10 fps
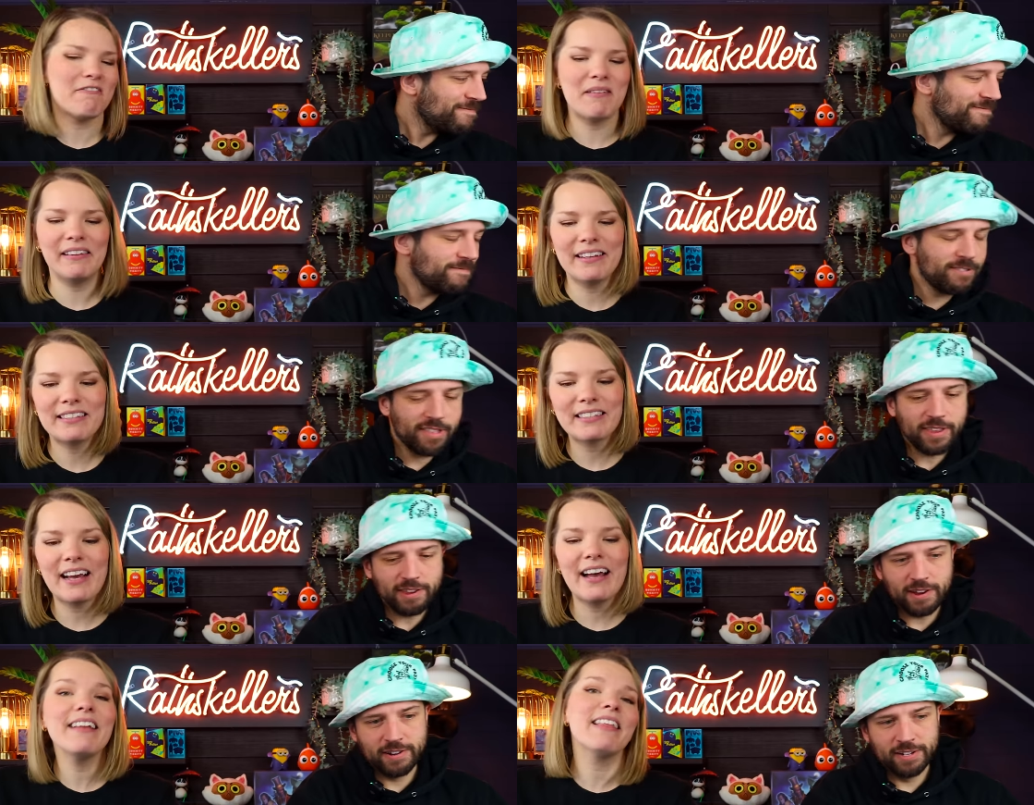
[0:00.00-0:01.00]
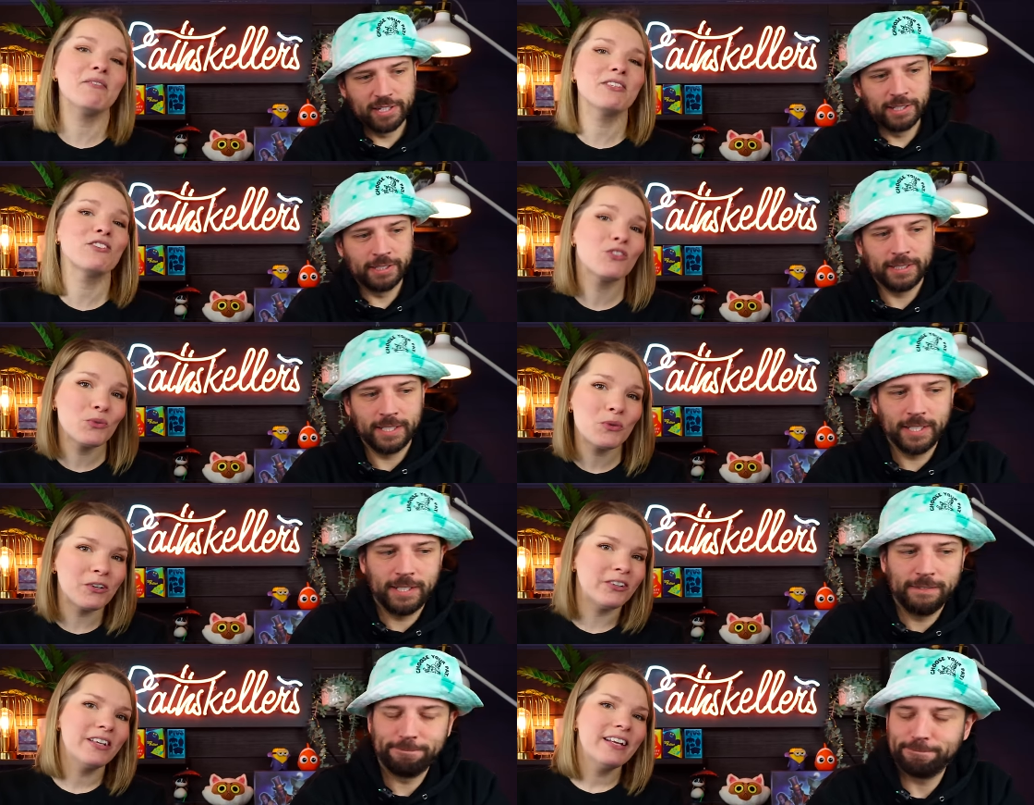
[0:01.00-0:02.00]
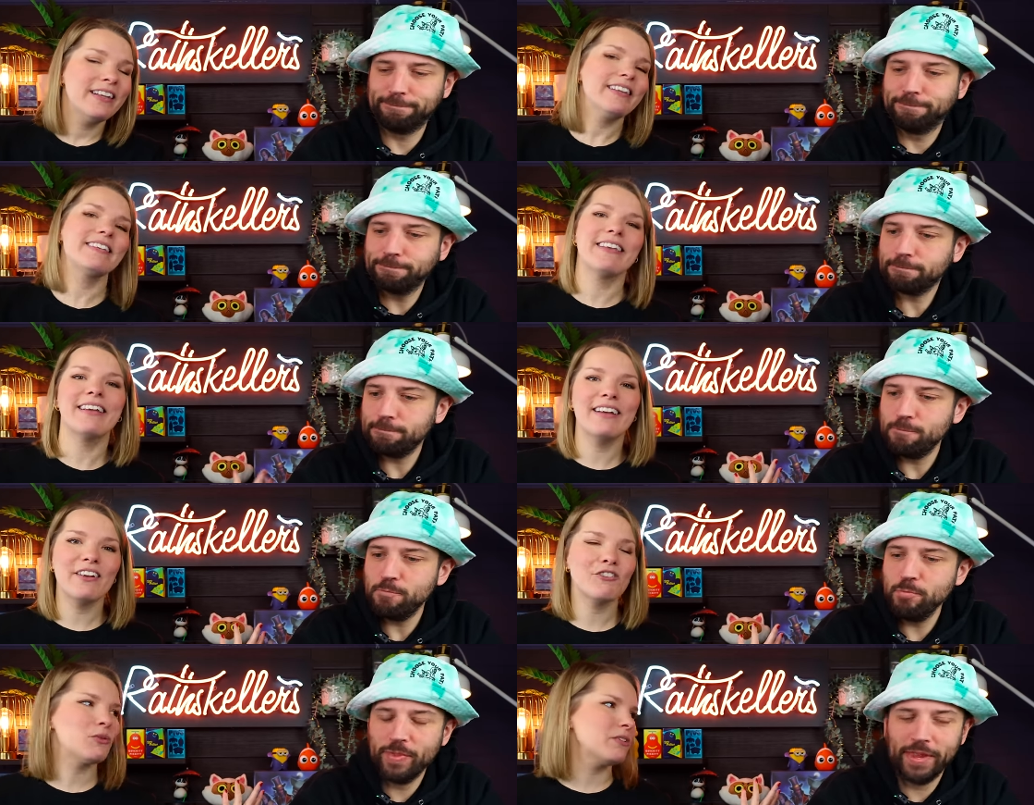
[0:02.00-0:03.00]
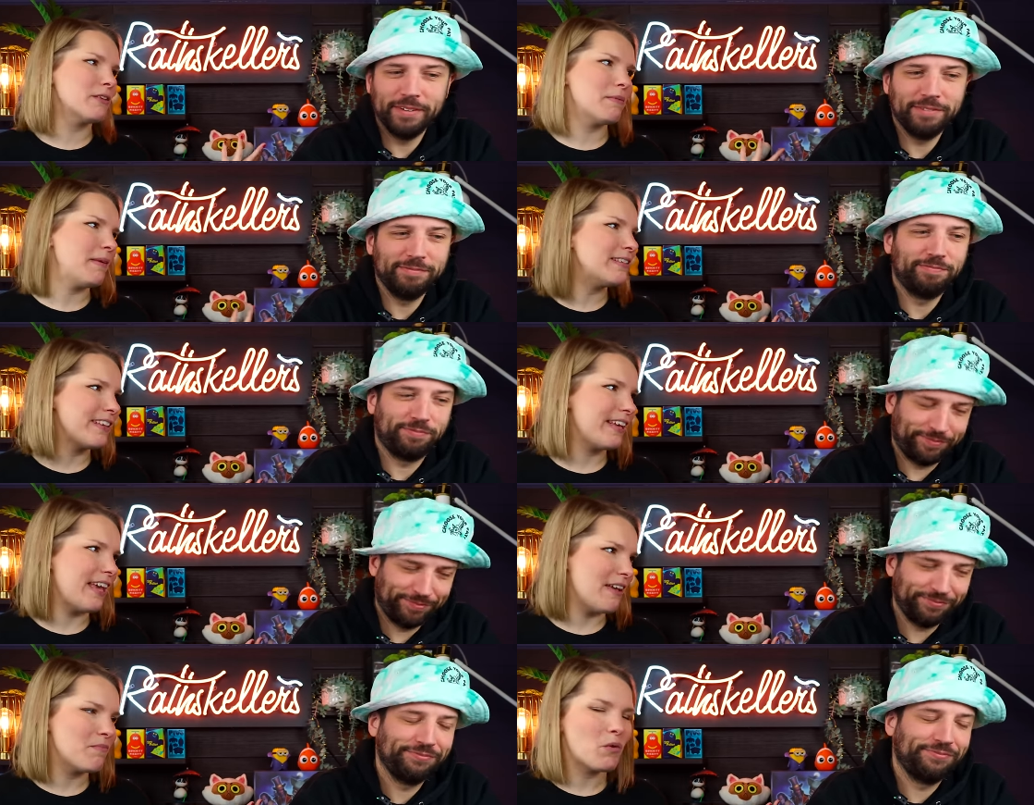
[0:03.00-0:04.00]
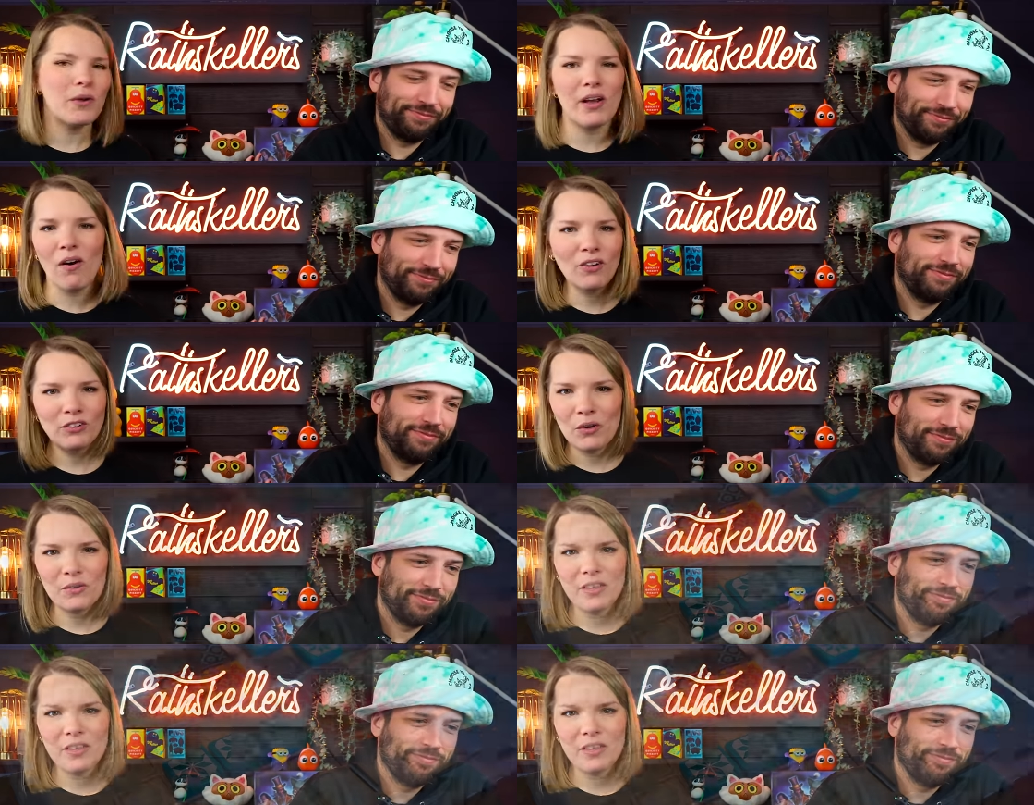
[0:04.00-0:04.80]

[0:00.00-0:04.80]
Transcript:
Speaker 1: off my list, uh, and that was Azul. Listen, Azul is an amazing game. We all know